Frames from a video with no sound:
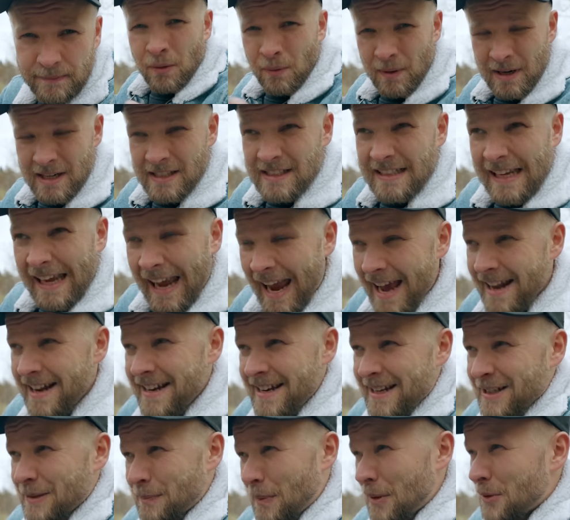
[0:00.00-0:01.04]
Whereas
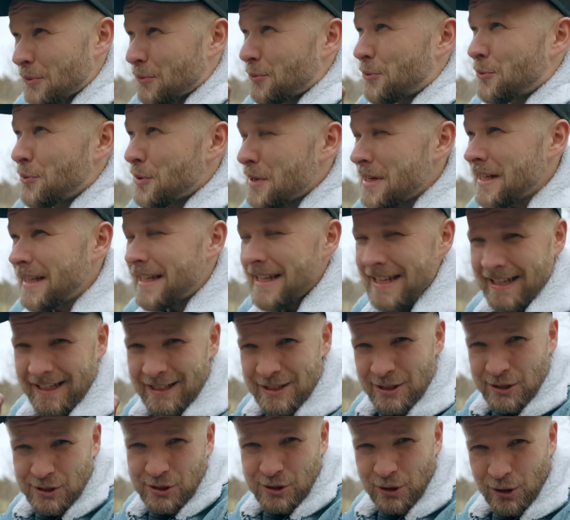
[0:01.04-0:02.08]
Canon has been really
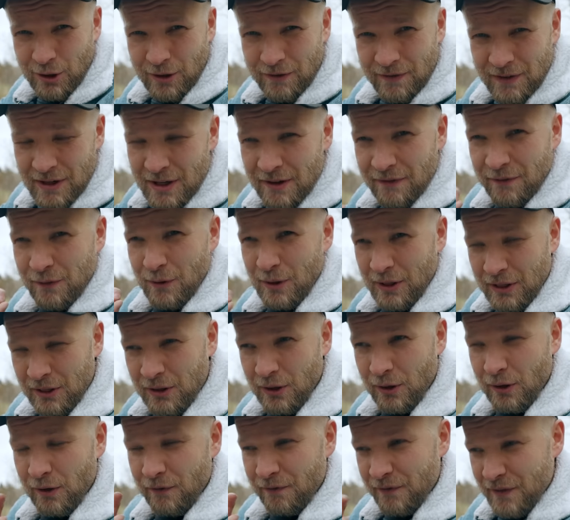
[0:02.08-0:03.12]
conservative with
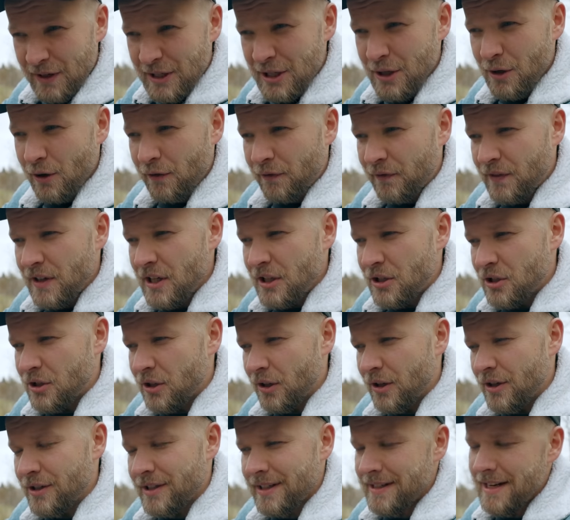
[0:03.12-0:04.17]
their video
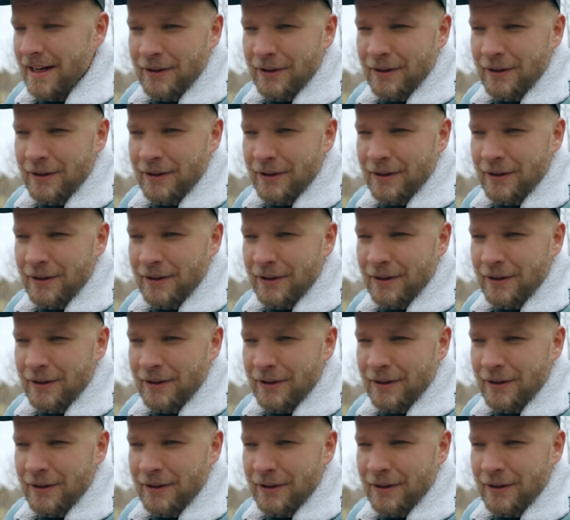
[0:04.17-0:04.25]
features,